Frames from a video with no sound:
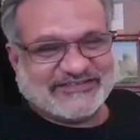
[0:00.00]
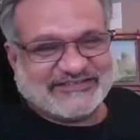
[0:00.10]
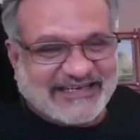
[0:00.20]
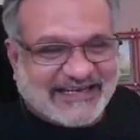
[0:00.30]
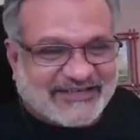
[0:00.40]

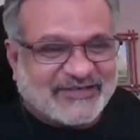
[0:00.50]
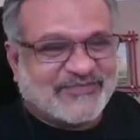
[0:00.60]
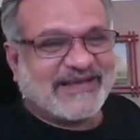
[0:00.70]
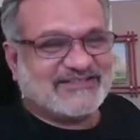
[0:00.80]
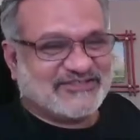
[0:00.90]
That led
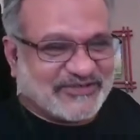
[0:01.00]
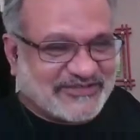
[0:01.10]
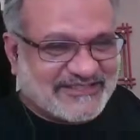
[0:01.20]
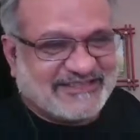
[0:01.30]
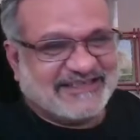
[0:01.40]
to many
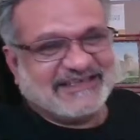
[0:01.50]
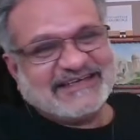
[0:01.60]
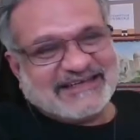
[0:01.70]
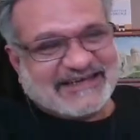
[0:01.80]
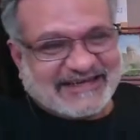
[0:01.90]
jokes
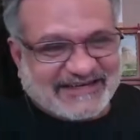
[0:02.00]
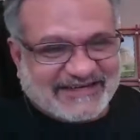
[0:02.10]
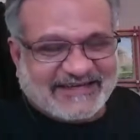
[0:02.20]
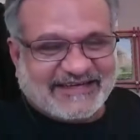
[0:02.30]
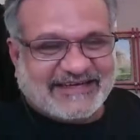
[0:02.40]

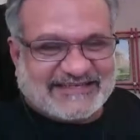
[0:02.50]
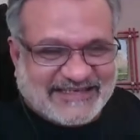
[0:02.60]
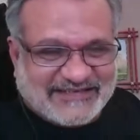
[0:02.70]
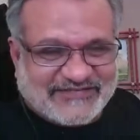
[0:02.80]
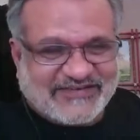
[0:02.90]
in
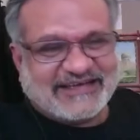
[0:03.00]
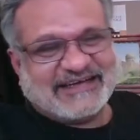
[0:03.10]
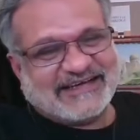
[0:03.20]
itself.